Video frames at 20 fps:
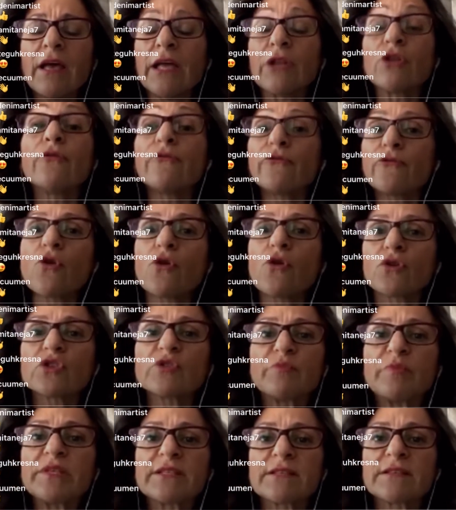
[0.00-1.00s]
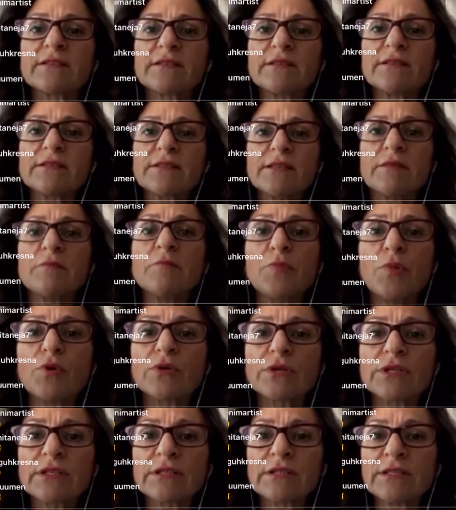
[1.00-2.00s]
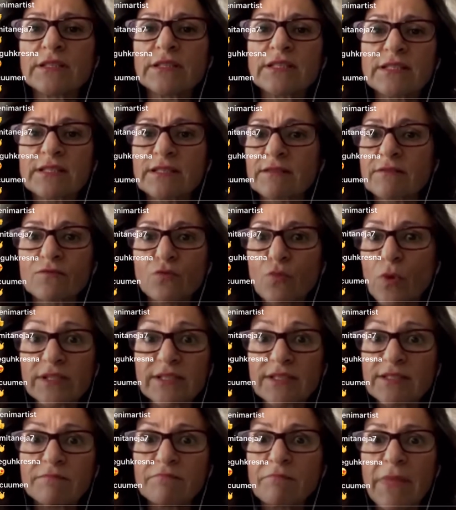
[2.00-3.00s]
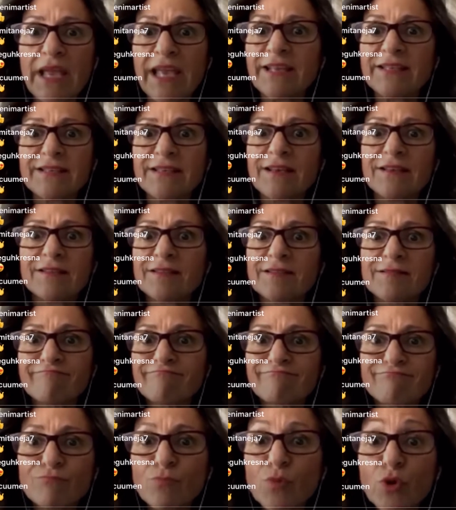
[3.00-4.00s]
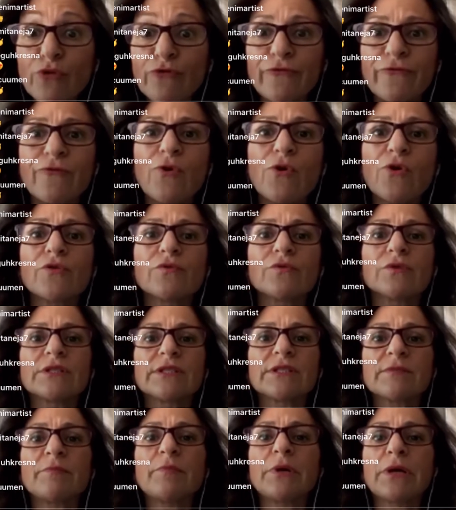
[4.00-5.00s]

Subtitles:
And of course, business is important. It's what makes us move forward.